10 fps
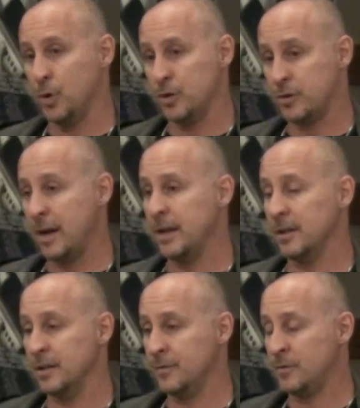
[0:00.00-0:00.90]

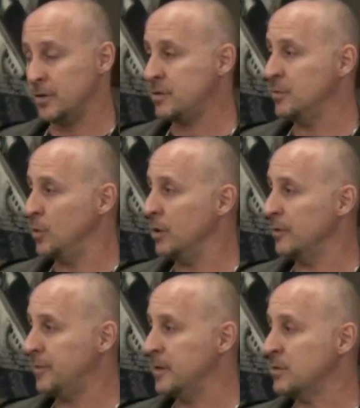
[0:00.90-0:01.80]
portrayal of Christian
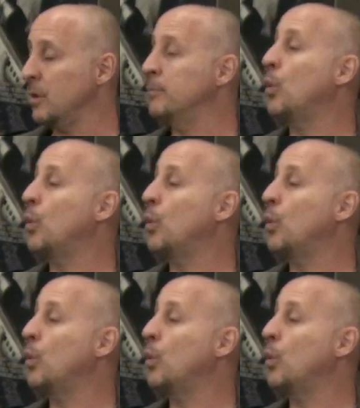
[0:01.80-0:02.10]
Wolf is all